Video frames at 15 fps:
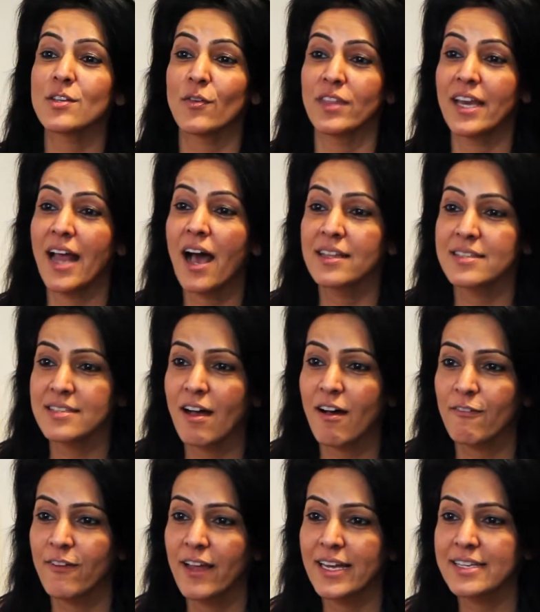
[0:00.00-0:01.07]
of the Enhanced
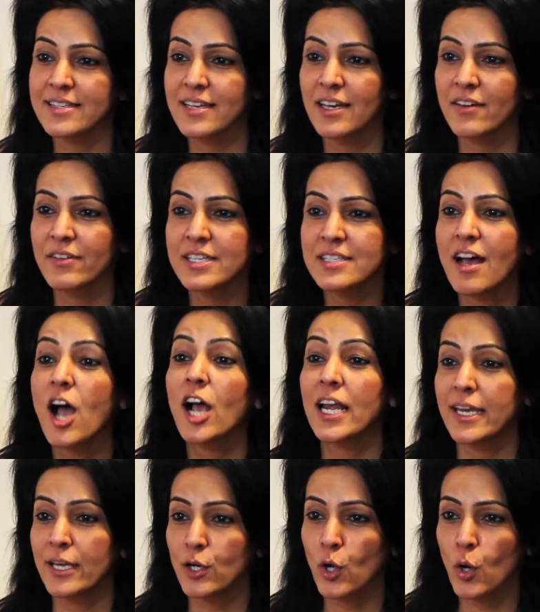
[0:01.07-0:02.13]
Heart Failure Service are
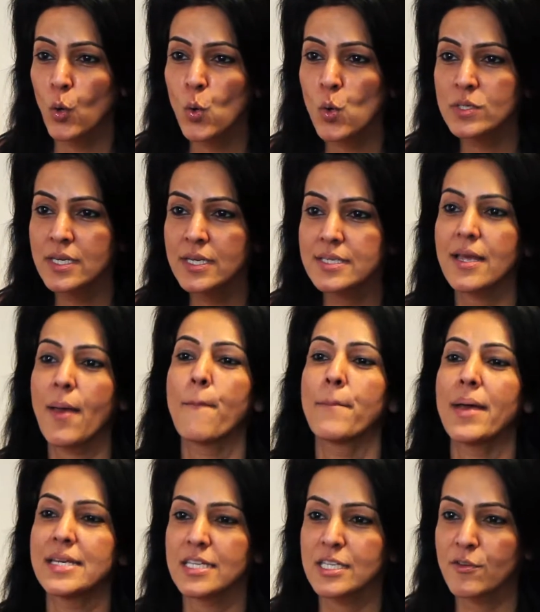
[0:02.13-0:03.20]
clinical audit,
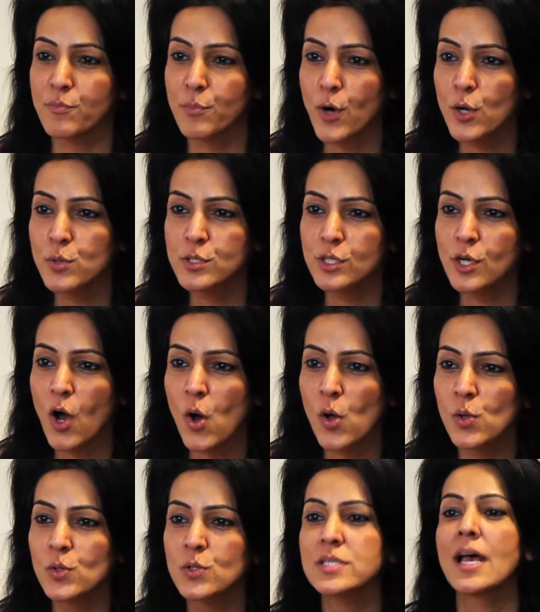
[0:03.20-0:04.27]
embedding of
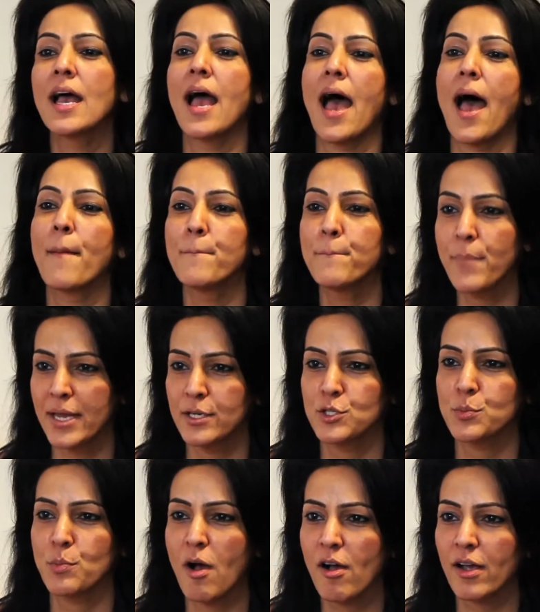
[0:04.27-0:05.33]
protocols and
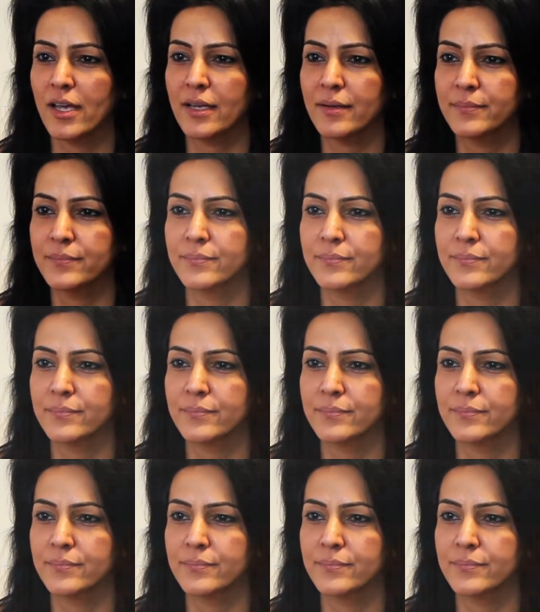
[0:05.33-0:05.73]
benchmarking.